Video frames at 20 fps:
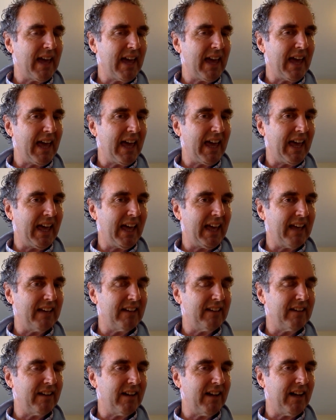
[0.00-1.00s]

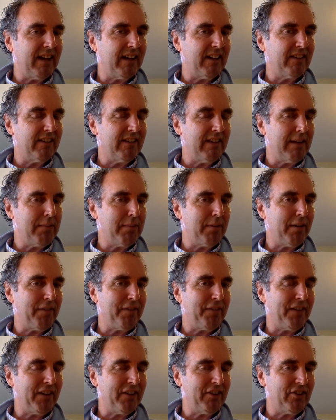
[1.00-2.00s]
and
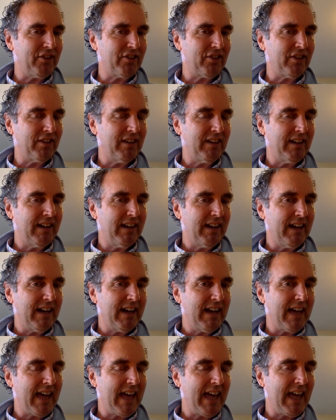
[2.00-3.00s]
zebrafish,
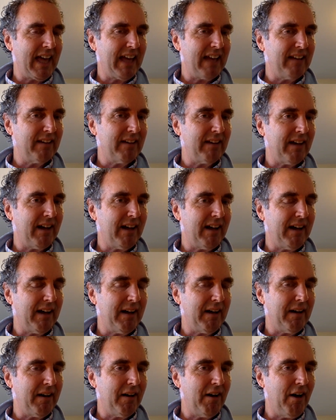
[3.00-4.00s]
and
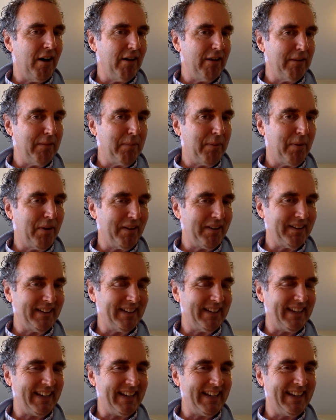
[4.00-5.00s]
uh, all
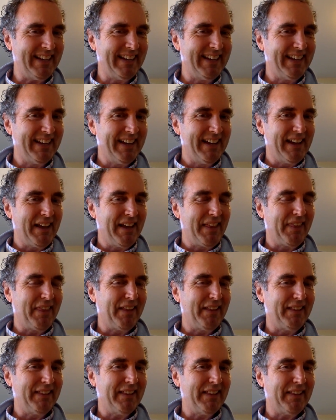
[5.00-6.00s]
importantly,
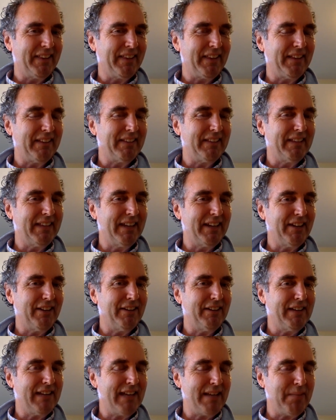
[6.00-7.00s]
the, the
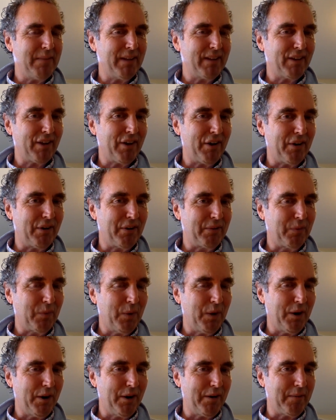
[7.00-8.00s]
little nematode
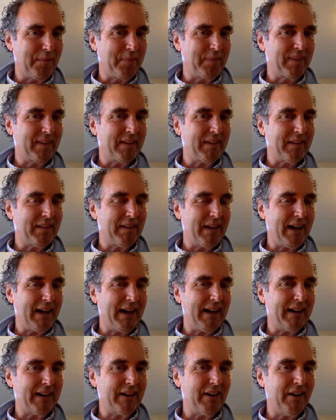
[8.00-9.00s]
worm uh,